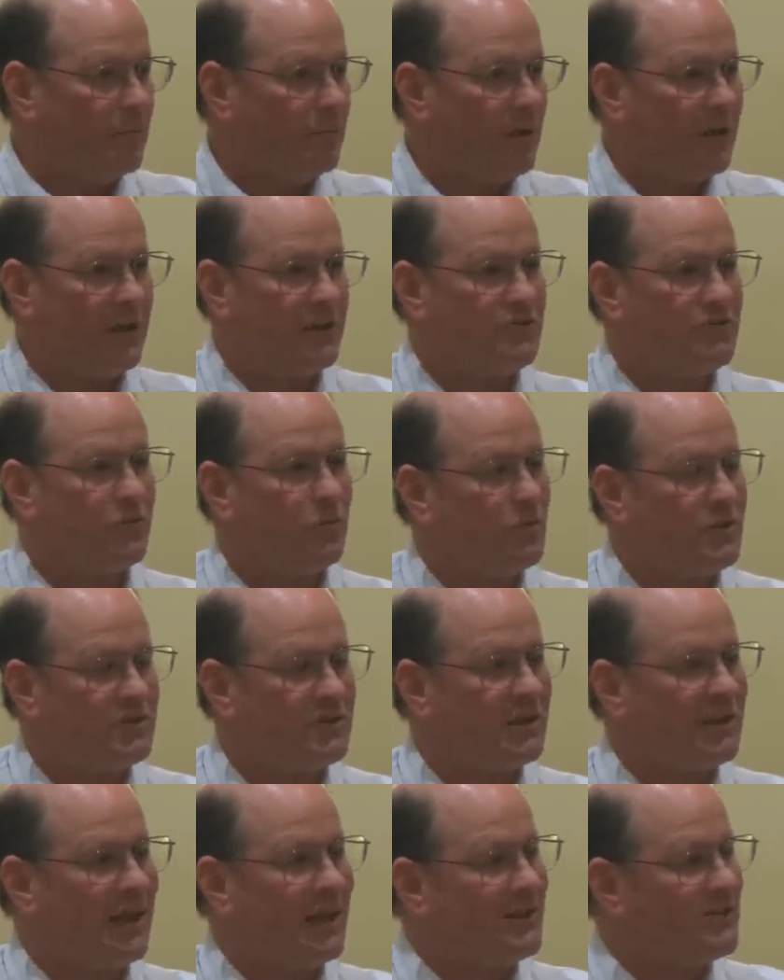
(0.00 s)
because it
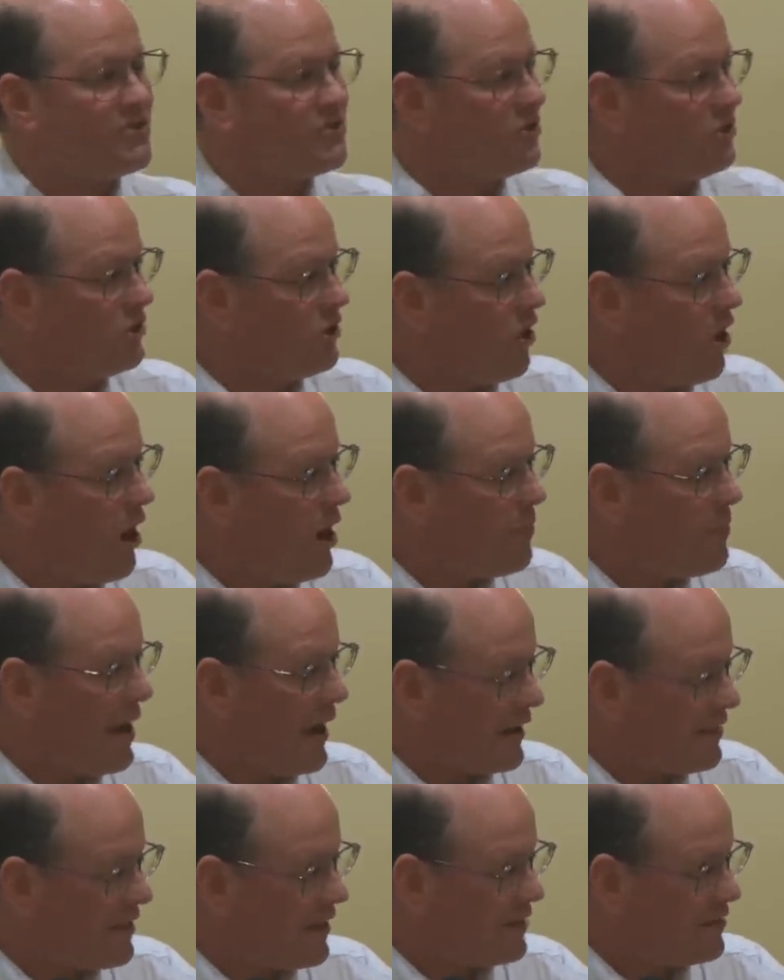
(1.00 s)
was against the law
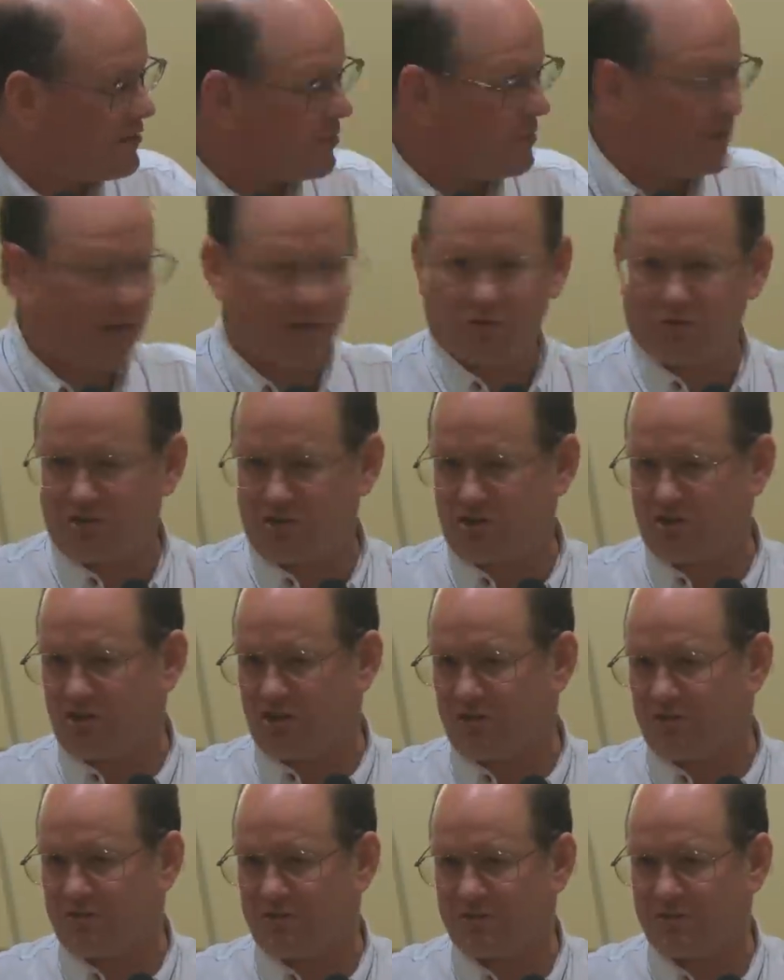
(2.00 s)
back then to be
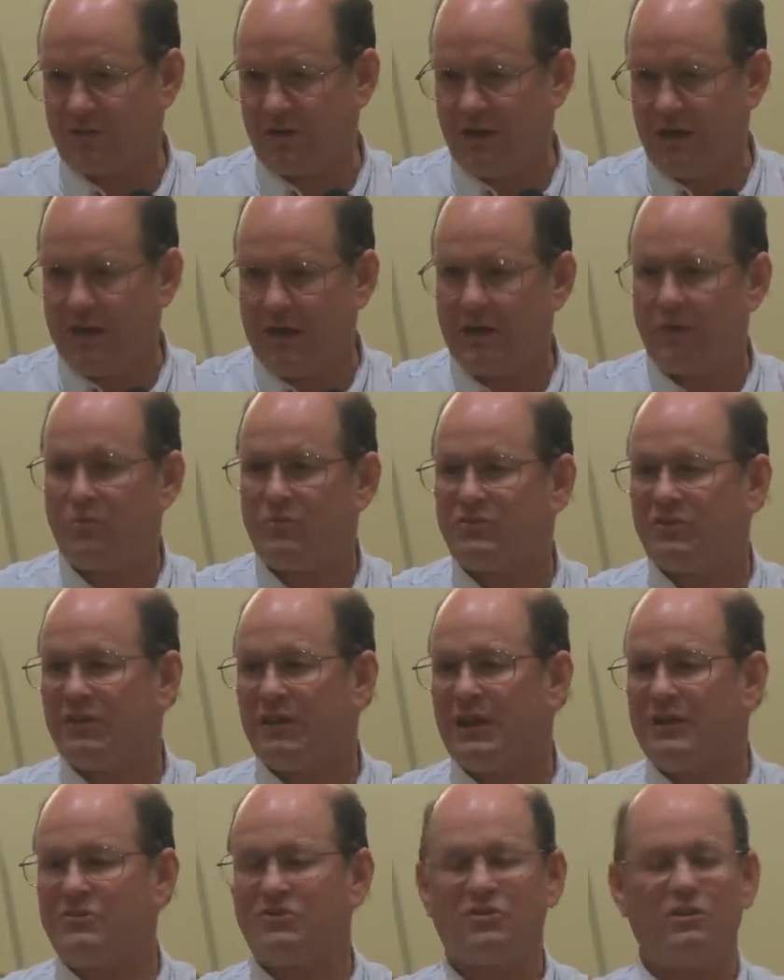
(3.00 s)
Christians. It was
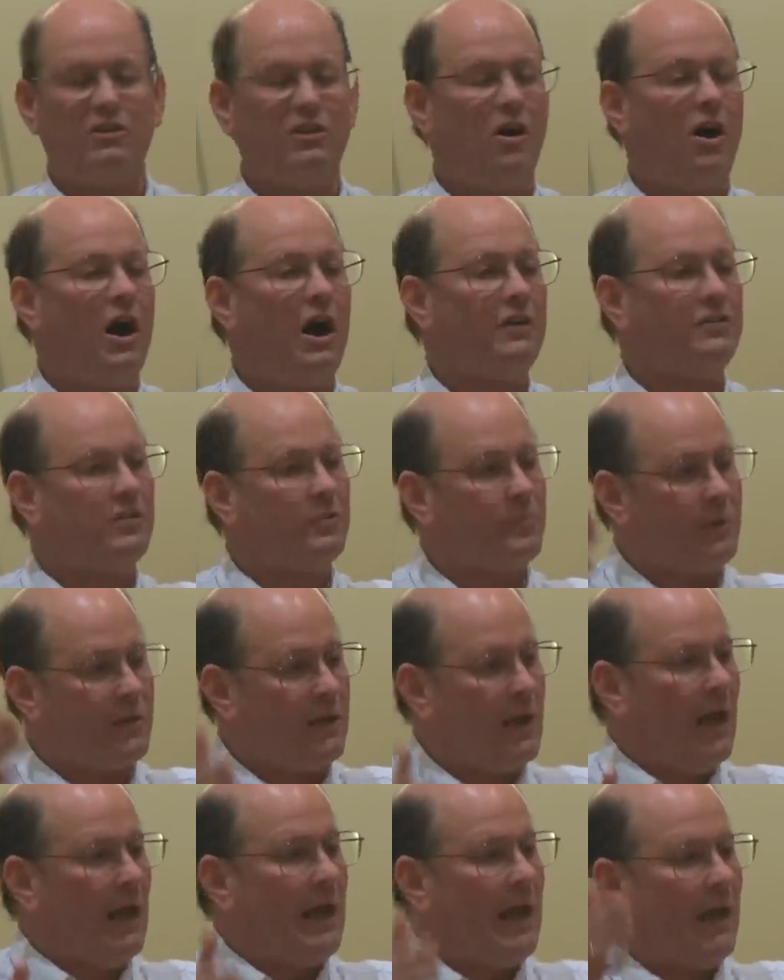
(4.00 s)
against the law to
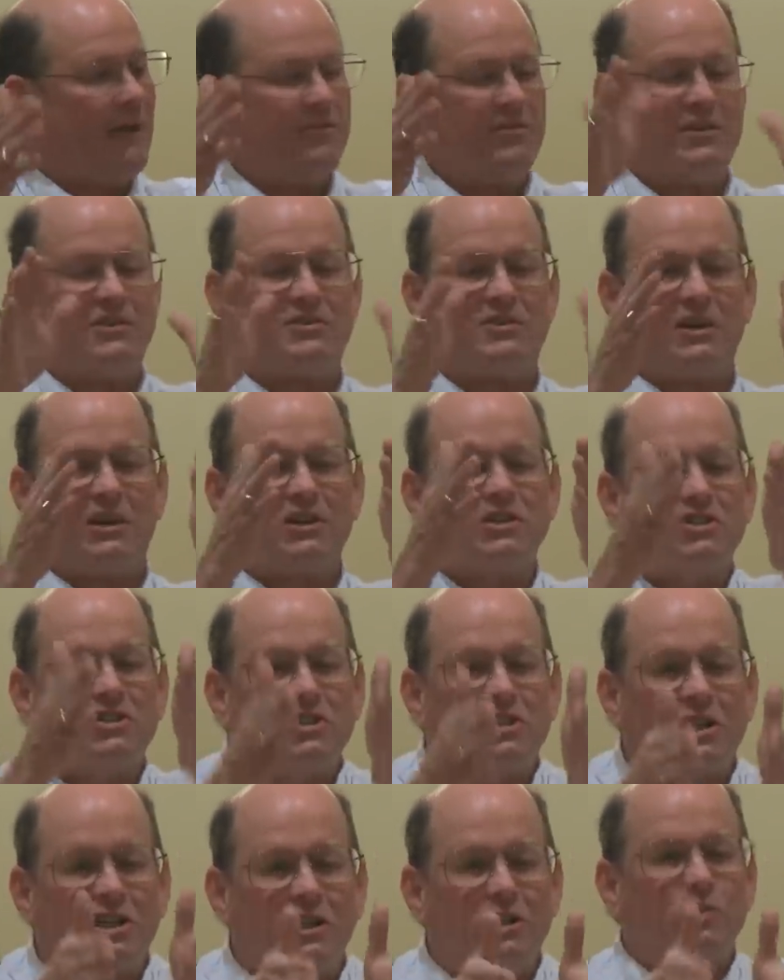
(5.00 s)
be, have this
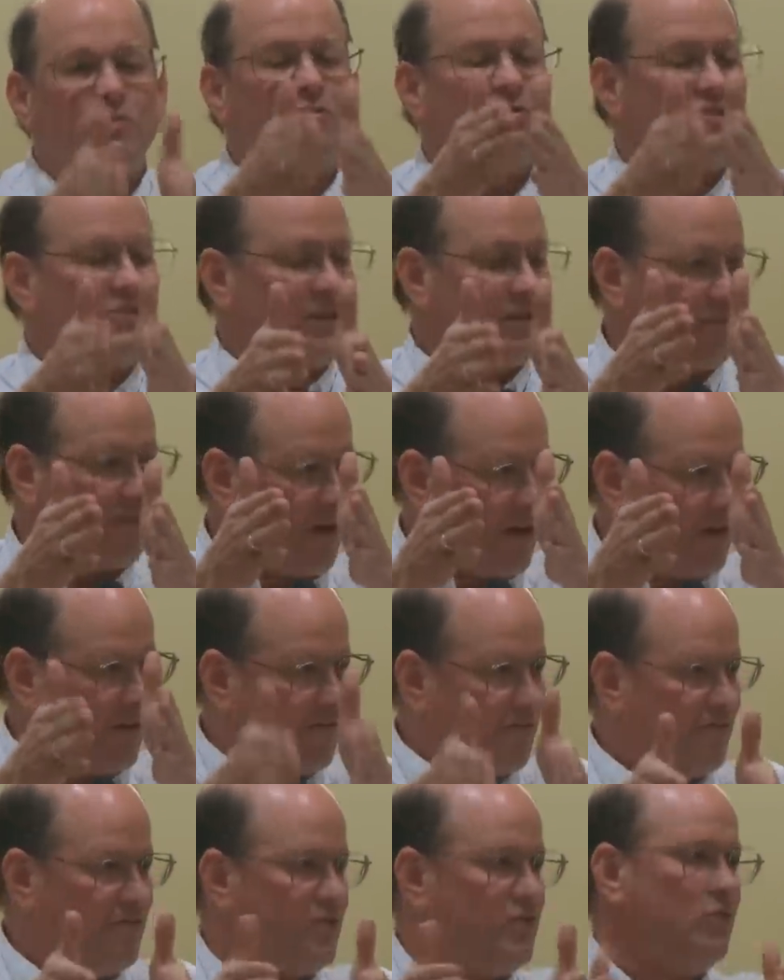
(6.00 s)
exclusive
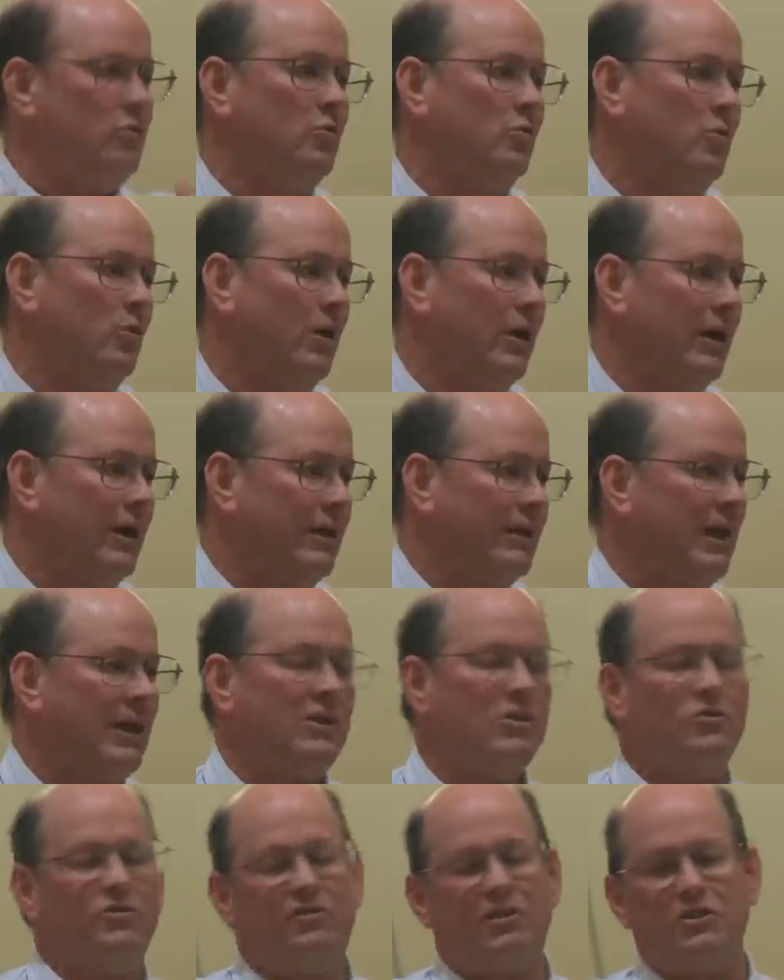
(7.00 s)
view that
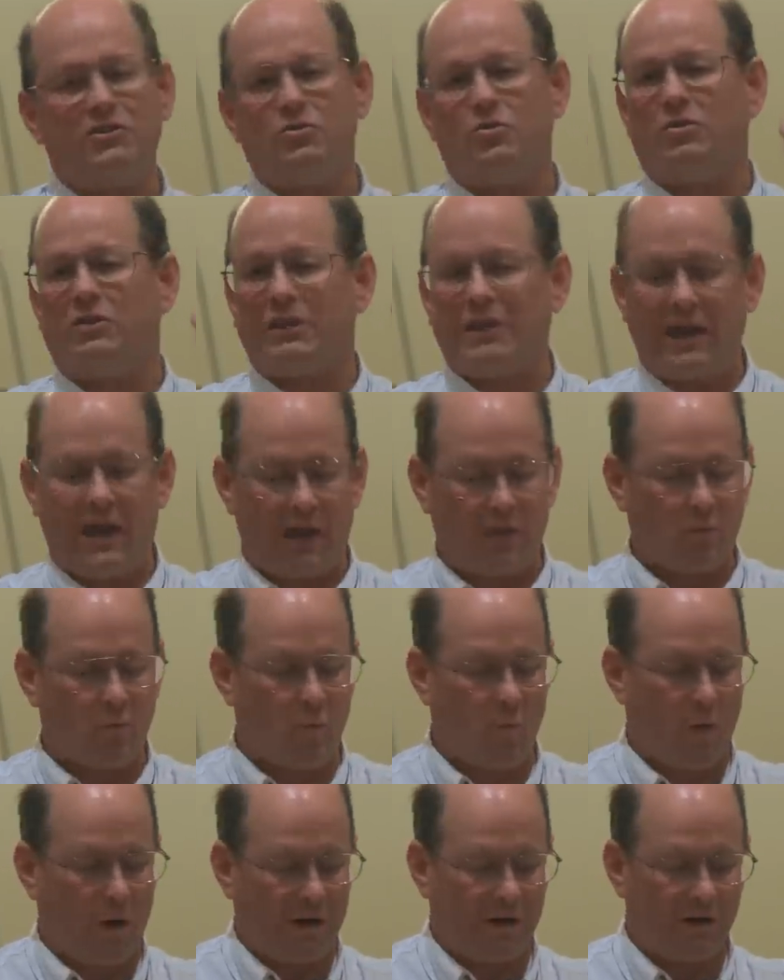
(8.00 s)
you said you only
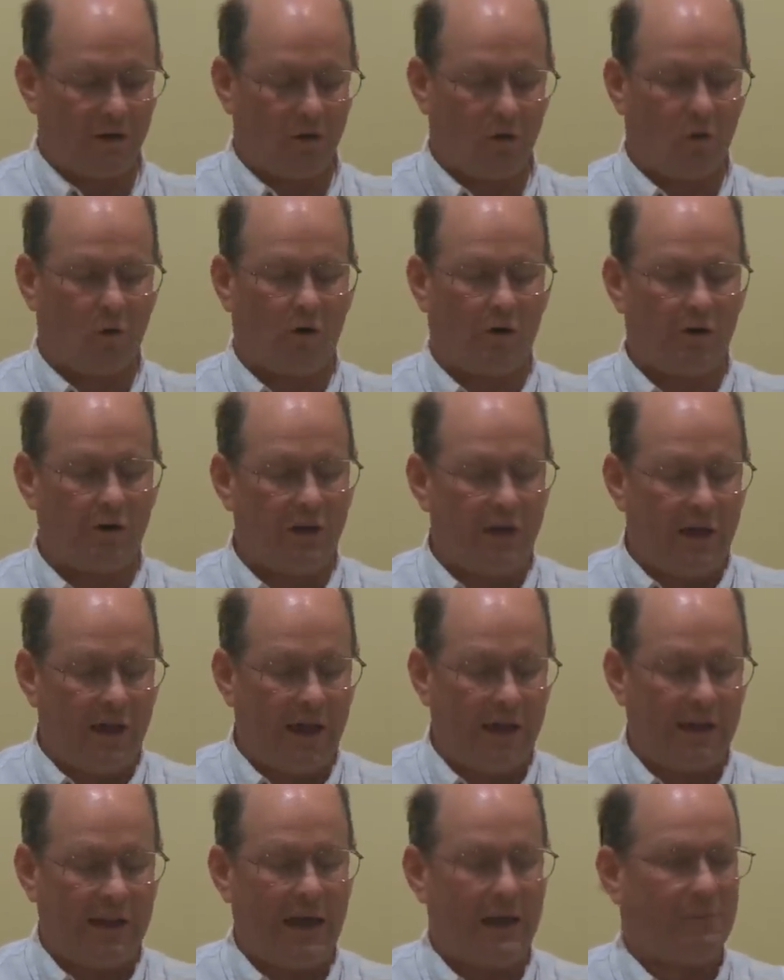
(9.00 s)
had one Lord
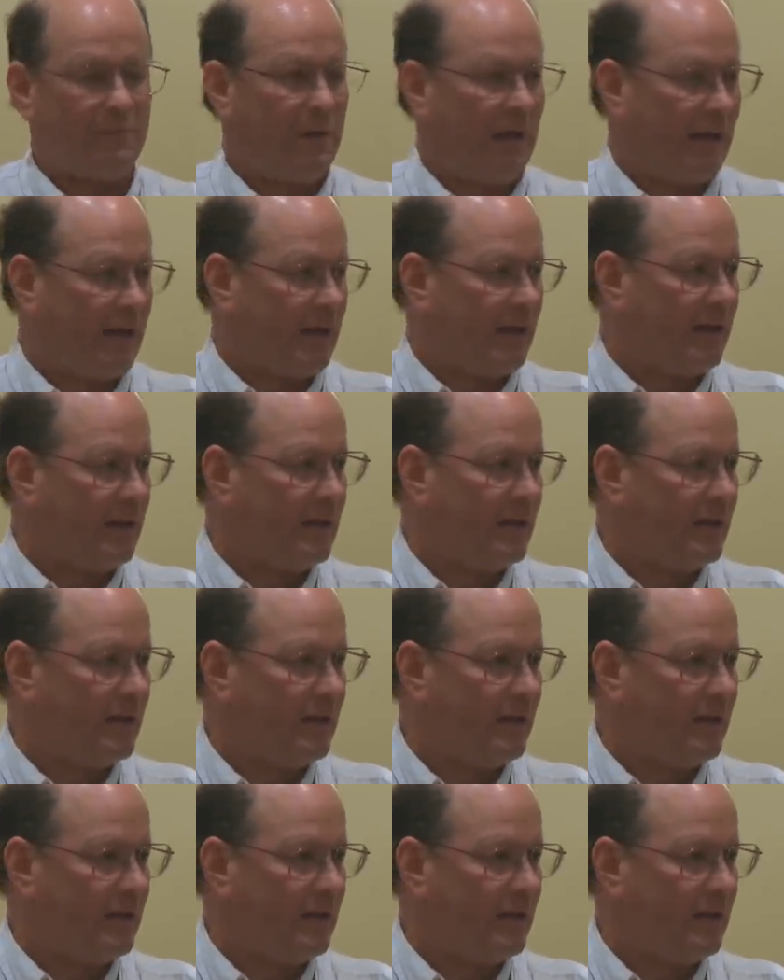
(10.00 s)
and not many.